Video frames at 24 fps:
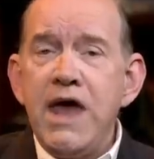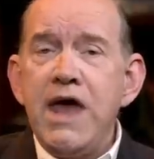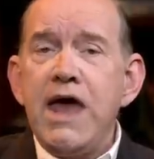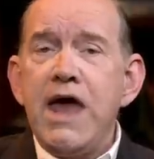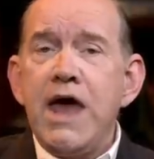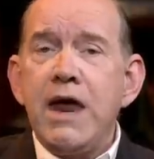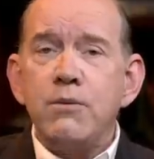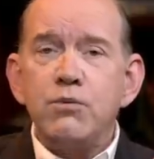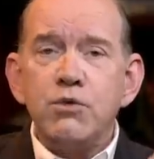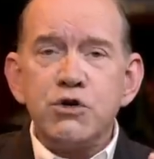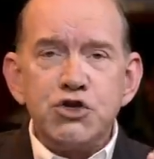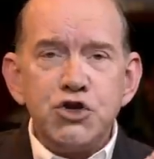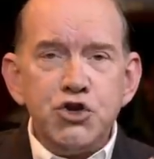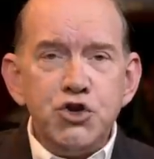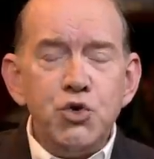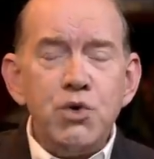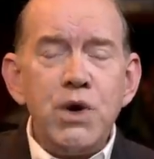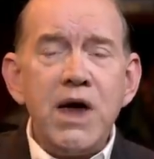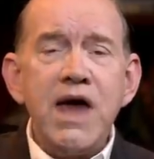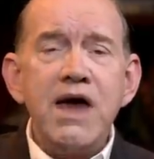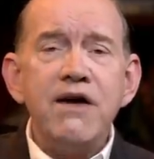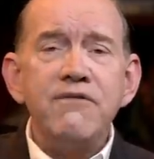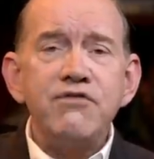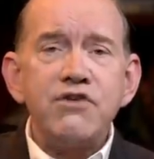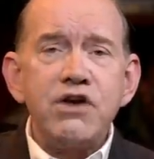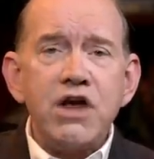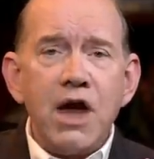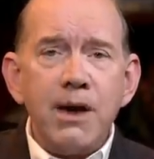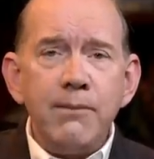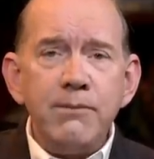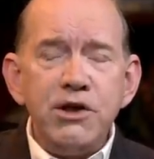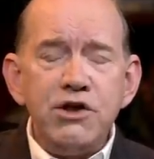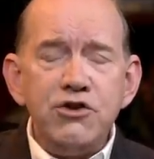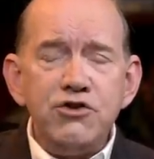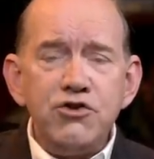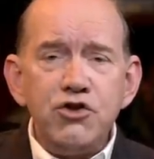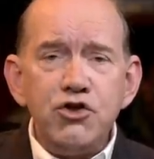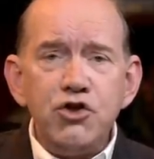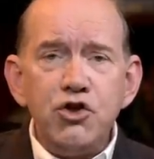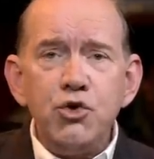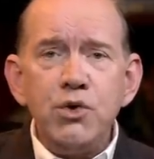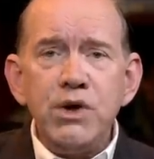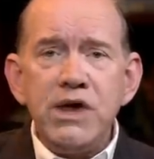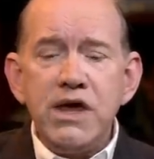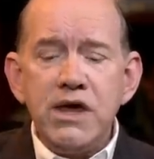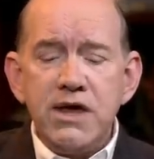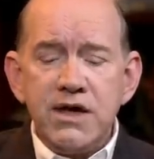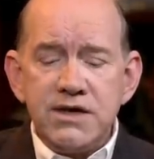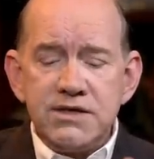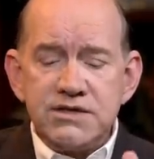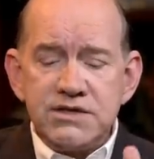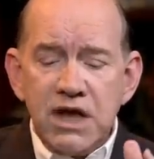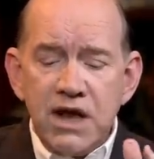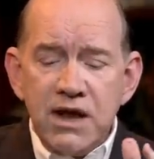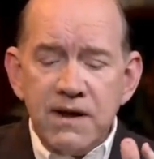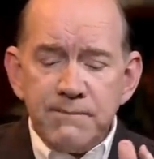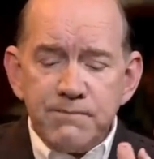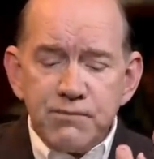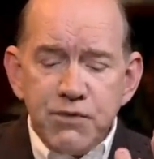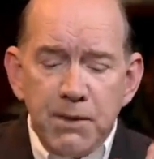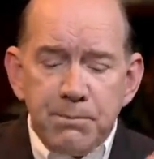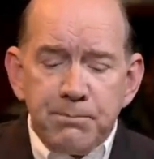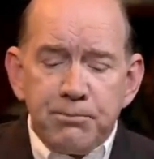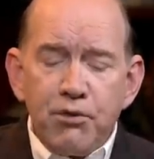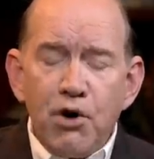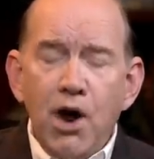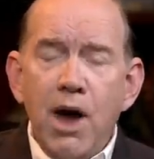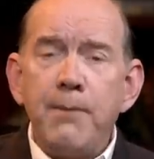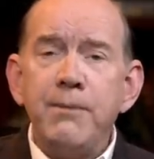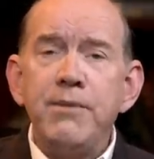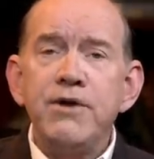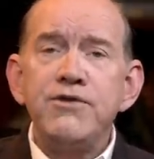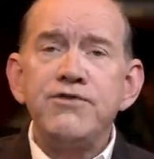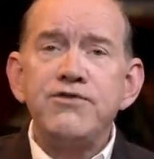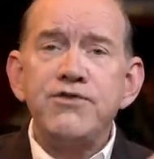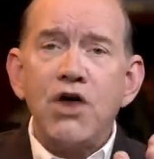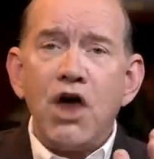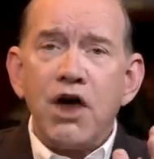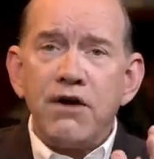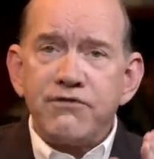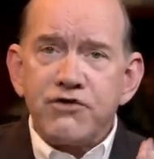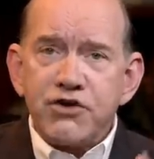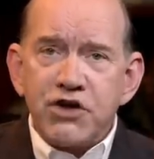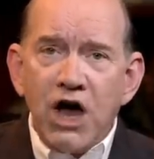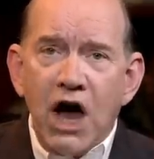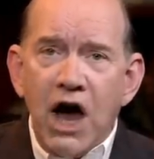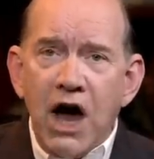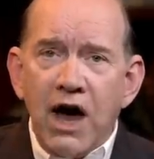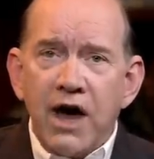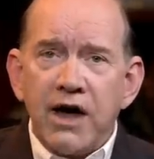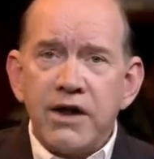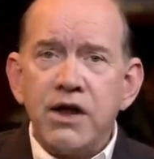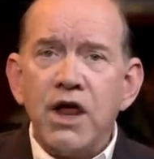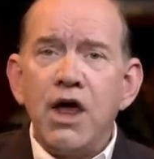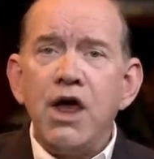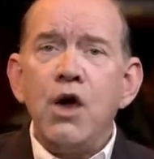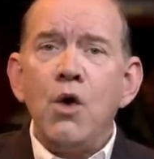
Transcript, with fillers: And what you have coming to you is the promise of God.